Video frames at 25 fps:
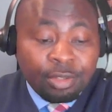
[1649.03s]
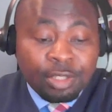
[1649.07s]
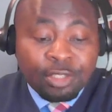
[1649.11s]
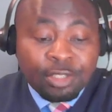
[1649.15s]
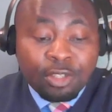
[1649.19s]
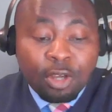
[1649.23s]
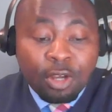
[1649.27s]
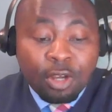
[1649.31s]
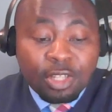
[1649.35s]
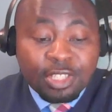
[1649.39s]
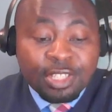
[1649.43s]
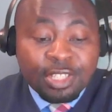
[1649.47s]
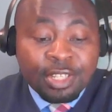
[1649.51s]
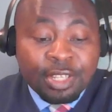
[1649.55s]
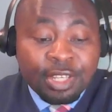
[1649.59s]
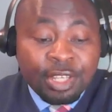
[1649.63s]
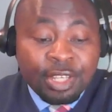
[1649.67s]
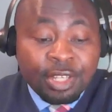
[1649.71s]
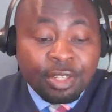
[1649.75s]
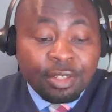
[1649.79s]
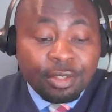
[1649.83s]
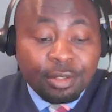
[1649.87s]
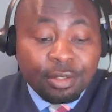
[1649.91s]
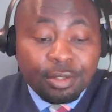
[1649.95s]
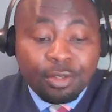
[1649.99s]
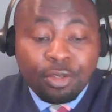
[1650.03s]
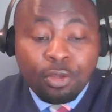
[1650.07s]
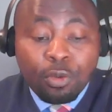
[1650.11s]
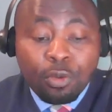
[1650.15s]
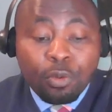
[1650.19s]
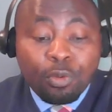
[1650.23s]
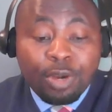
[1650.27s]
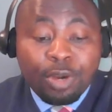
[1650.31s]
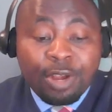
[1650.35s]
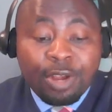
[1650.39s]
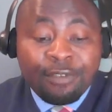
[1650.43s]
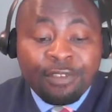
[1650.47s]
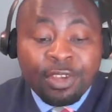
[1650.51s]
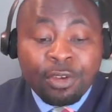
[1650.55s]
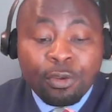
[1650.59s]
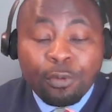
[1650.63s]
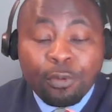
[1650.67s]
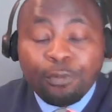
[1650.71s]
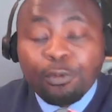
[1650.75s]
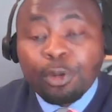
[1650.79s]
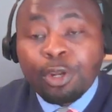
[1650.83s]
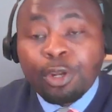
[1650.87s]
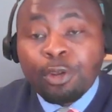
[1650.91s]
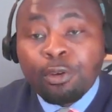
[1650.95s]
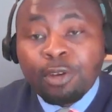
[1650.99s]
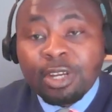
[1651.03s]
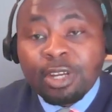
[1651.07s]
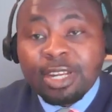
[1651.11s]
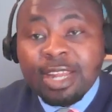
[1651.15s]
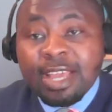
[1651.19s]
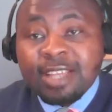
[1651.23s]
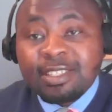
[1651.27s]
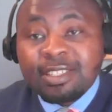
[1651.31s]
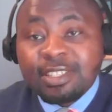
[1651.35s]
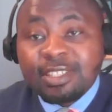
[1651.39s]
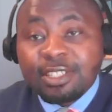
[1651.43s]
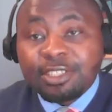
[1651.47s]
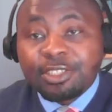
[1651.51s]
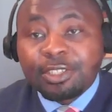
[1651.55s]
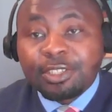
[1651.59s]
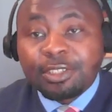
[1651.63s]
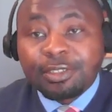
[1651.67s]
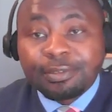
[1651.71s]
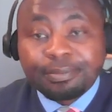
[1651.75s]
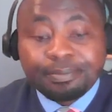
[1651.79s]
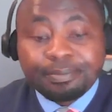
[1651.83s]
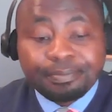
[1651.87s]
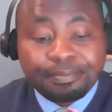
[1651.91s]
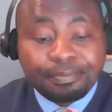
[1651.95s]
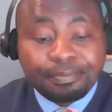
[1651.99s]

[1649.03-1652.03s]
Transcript: resulting in new revenue for the organization.